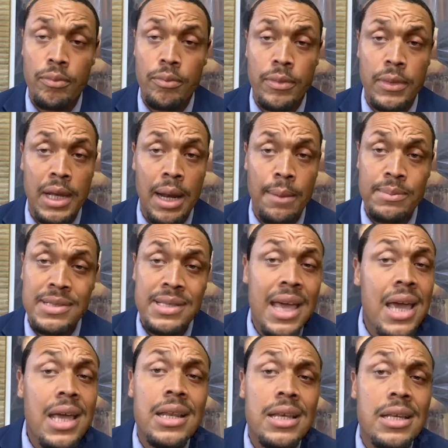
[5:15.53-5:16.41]
and I'm
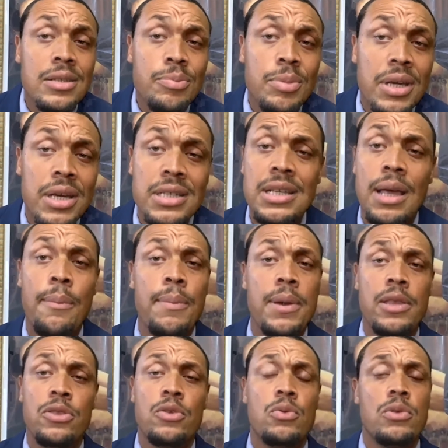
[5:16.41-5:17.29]
saying this because I've
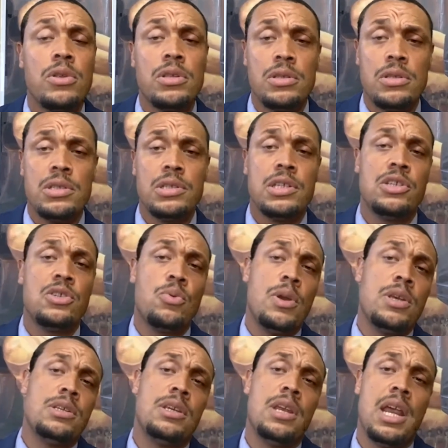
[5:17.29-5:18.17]
been through the
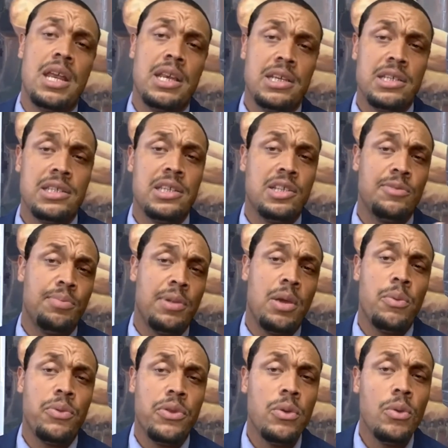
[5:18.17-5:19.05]
situation that I just
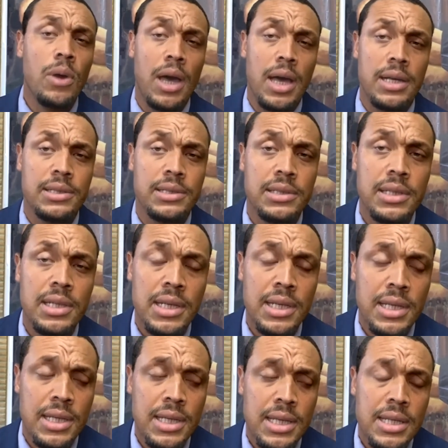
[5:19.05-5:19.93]
explained to you guys.
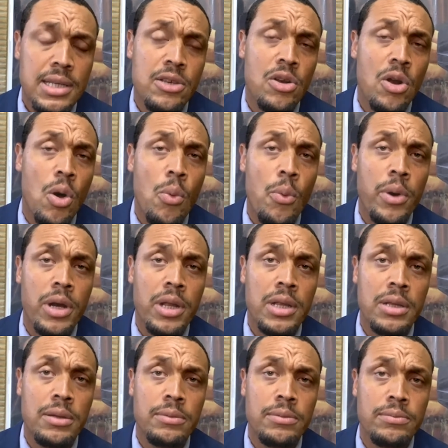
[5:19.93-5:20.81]
You don't want
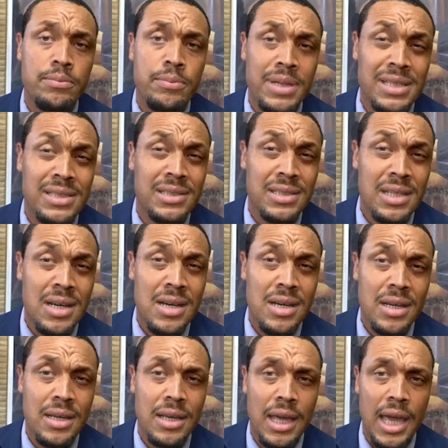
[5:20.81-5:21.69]
to be
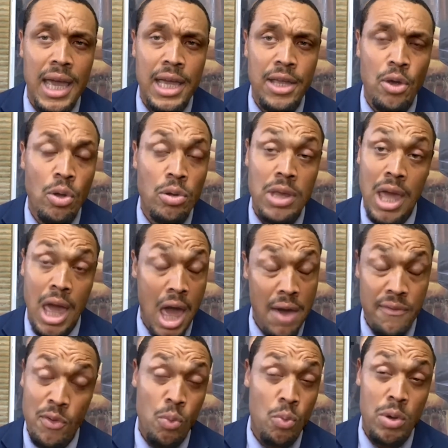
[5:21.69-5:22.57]
stuck and only
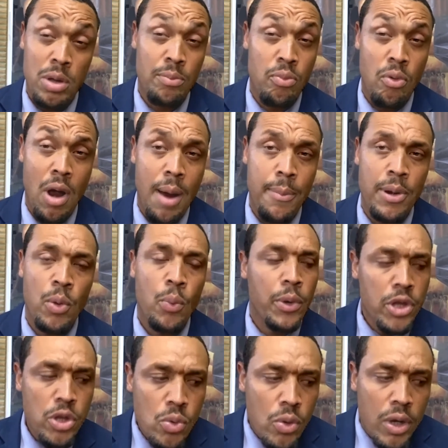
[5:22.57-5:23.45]
have a one property
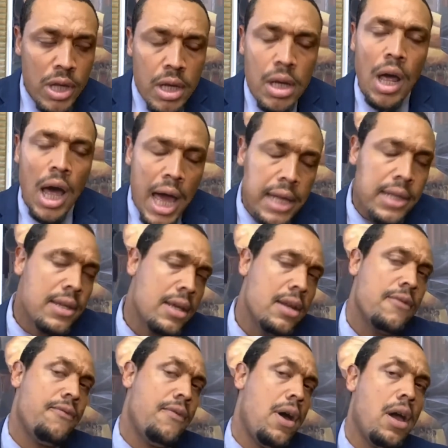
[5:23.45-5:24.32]
when you can
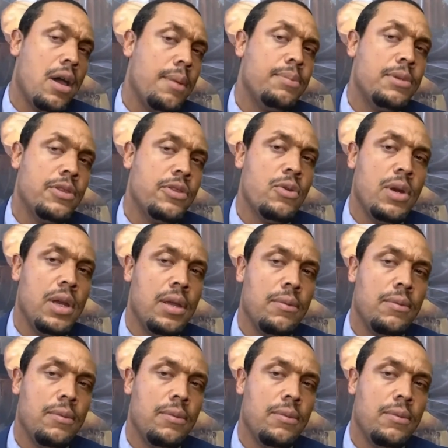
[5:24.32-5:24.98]
identify up to three.